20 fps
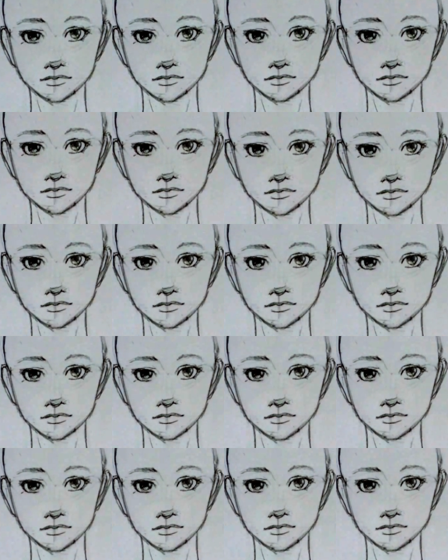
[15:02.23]
And
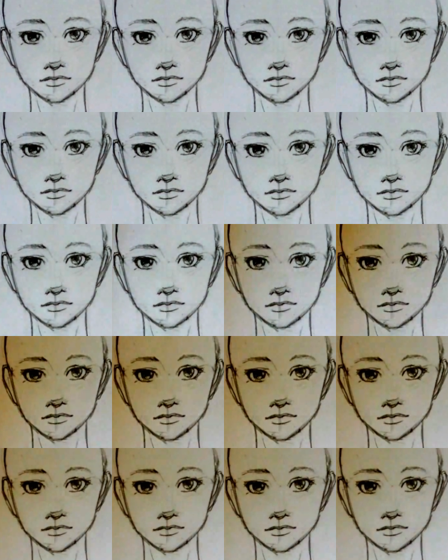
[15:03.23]

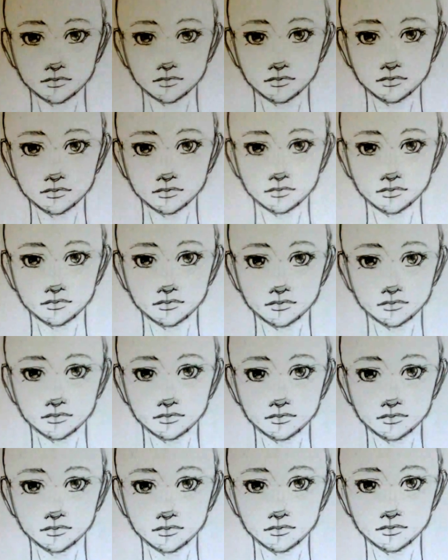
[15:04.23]
it's also
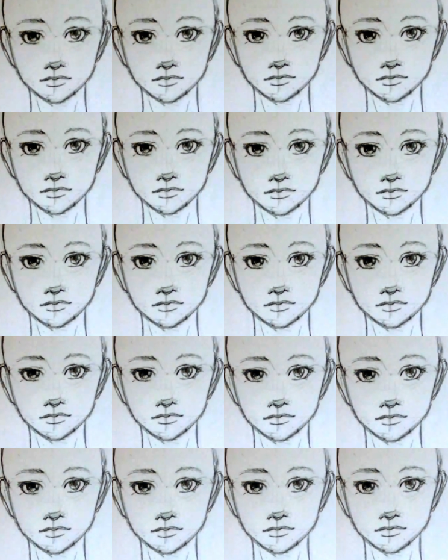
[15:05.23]
about 4
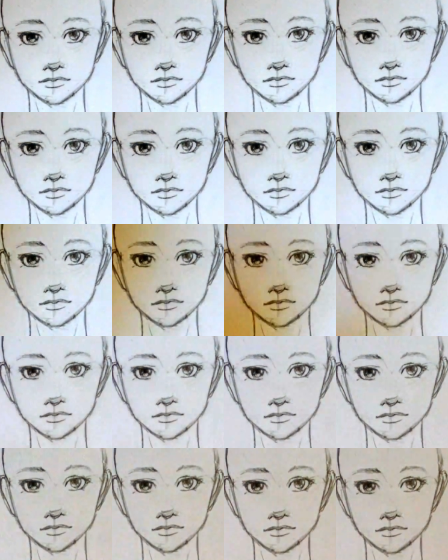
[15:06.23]
fingers
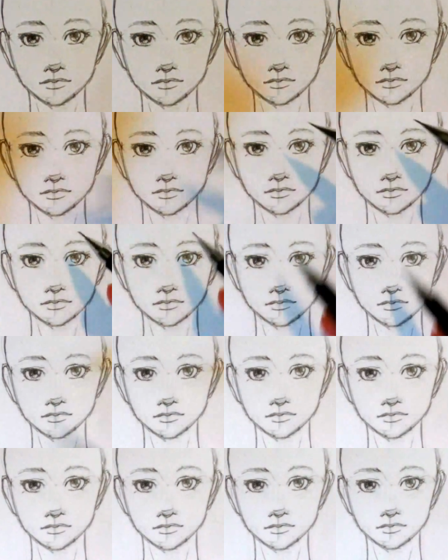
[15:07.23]
from
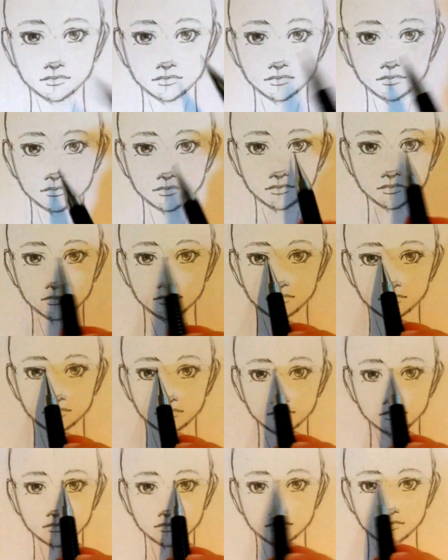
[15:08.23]

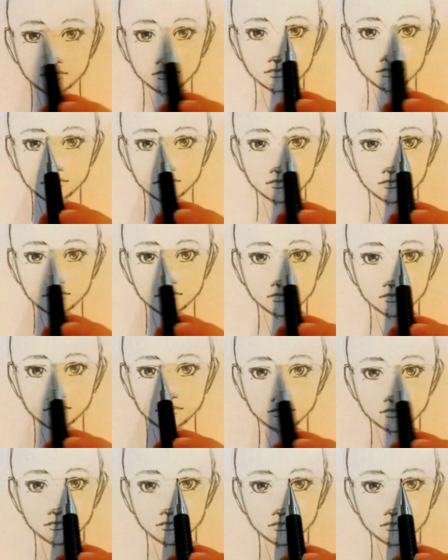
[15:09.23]
here-ish,